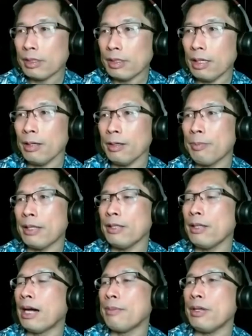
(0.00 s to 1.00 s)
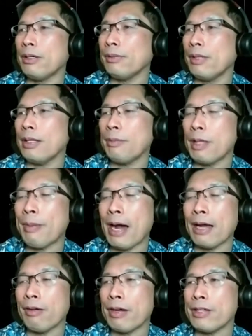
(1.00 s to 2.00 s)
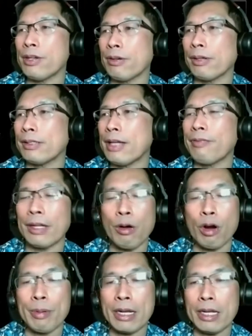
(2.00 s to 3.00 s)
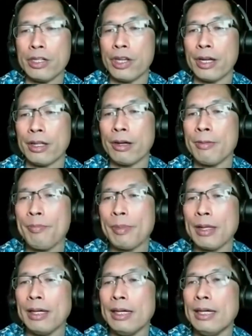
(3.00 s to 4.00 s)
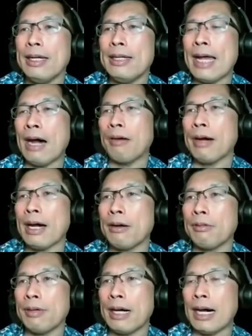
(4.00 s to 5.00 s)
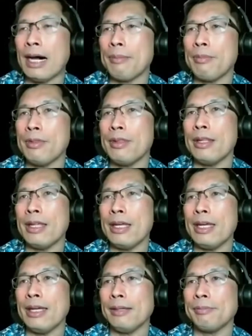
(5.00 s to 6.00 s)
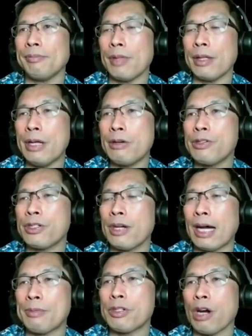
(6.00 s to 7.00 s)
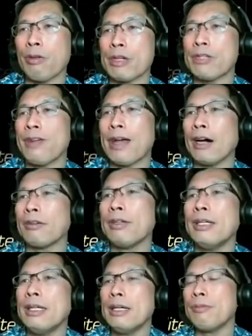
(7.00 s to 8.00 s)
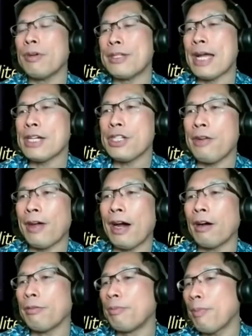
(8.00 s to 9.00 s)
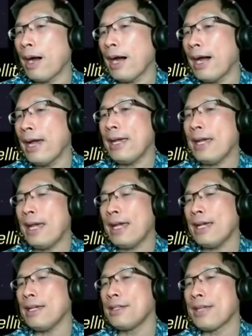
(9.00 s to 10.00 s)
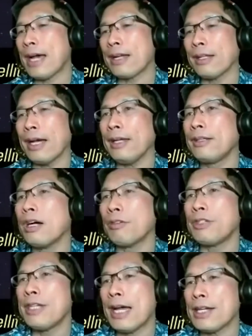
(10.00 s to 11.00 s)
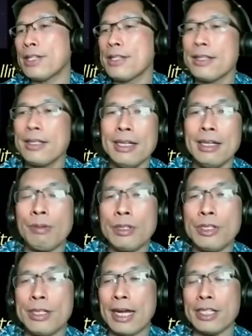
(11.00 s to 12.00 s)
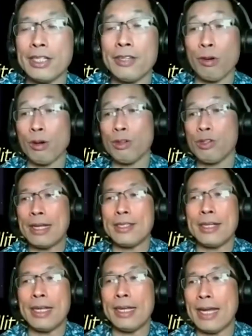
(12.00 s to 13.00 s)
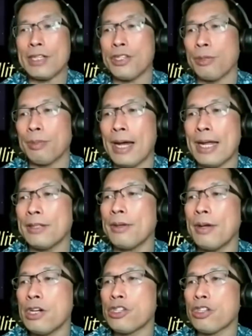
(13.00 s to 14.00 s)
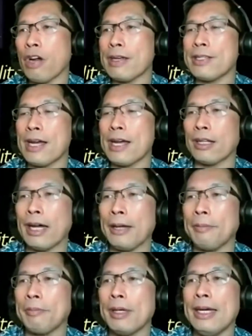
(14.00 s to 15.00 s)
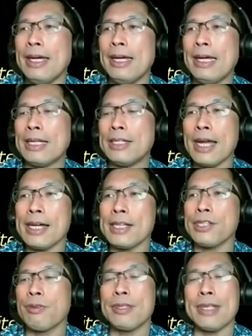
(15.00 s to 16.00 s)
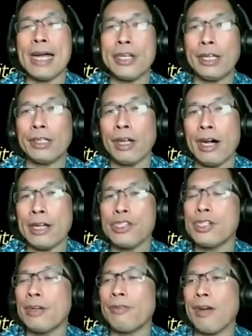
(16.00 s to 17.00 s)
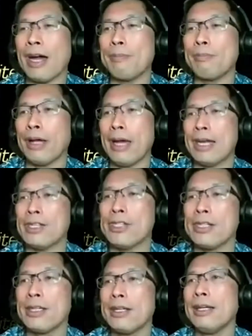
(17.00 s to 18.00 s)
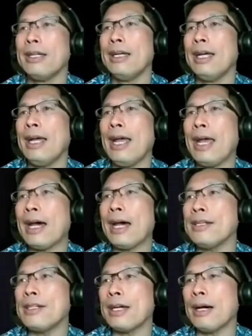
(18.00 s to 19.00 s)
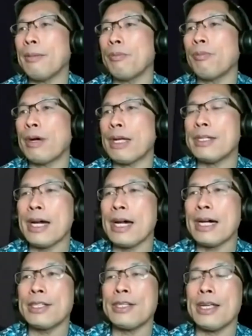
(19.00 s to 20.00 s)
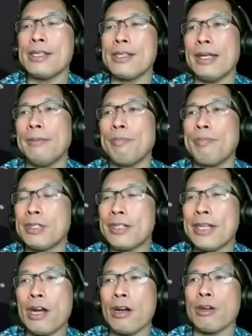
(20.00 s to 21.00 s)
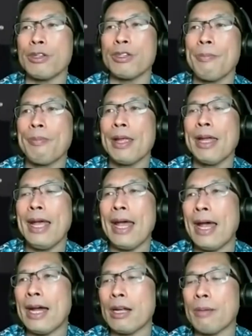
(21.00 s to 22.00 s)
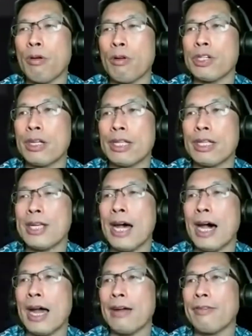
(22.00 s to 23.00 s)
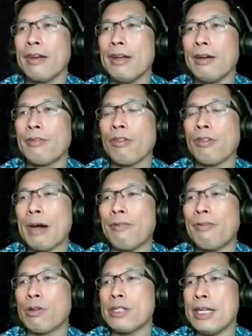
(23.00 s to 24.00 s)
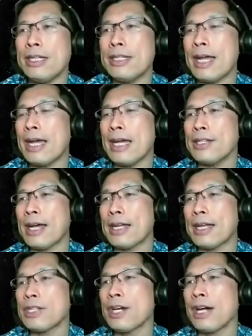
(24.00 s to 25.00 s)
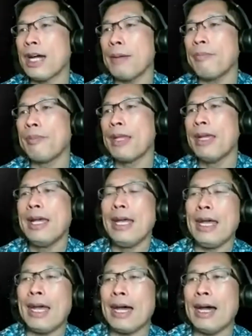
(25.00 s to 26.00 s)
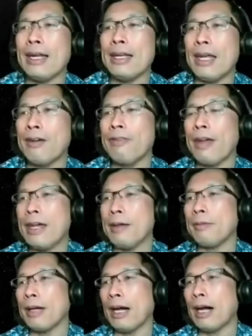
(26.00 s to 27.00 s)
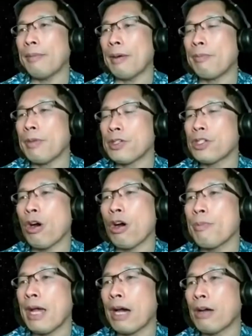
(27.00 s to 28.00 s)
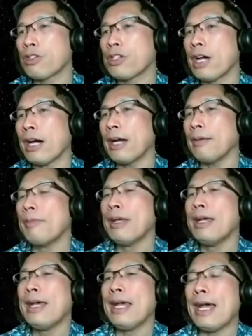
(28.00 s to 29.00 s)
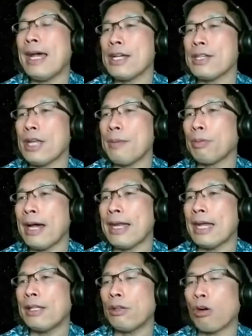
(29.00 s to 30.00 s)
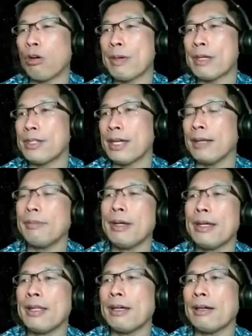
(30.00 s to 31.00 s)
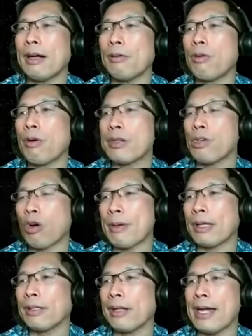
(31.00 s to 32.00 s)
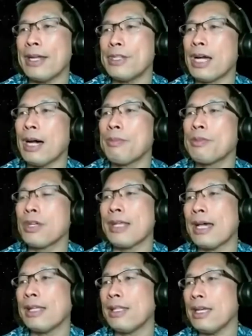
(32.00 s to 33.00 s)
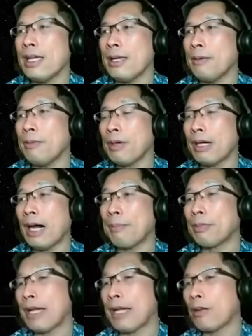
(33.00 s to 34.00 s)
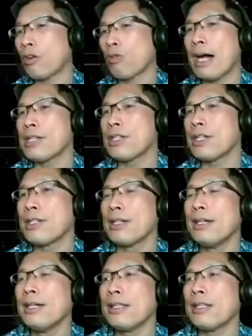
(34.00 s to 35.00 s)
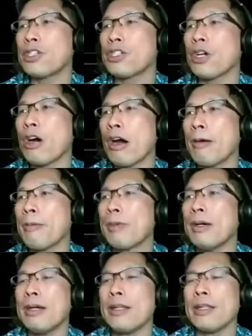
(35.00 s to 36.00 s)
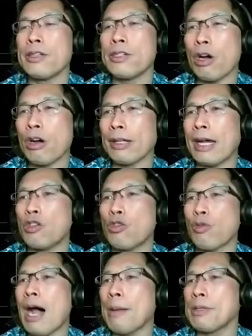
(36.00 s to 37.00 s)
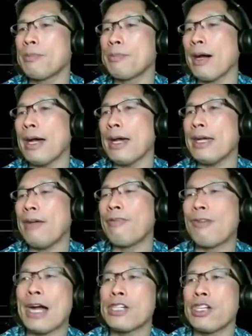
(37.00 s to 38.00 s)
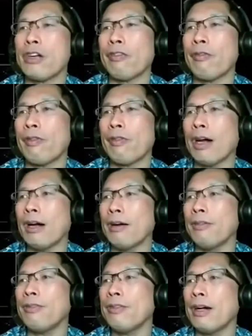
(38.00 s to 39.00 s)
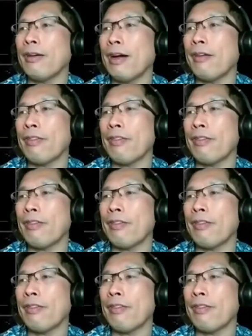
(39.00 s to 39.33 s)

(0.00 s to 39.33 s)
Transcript: but um, uh, the, the binaries are definitely orbiting each other. Now, how um, the, the new um, star was found was actually found by a satellite called TESS, which stands for Transiting Exoplanet Survey Satellite. And TESS was actually launched to find planets. And um, what it does is it stares at a portion of the sky for about 14 days at a time. And if a, um, a star beyond our sun as a planet that orbits it, uh, where its orbit lines up so that the uh, planet crosses the star, the starlight drops by a fraction of, of, of,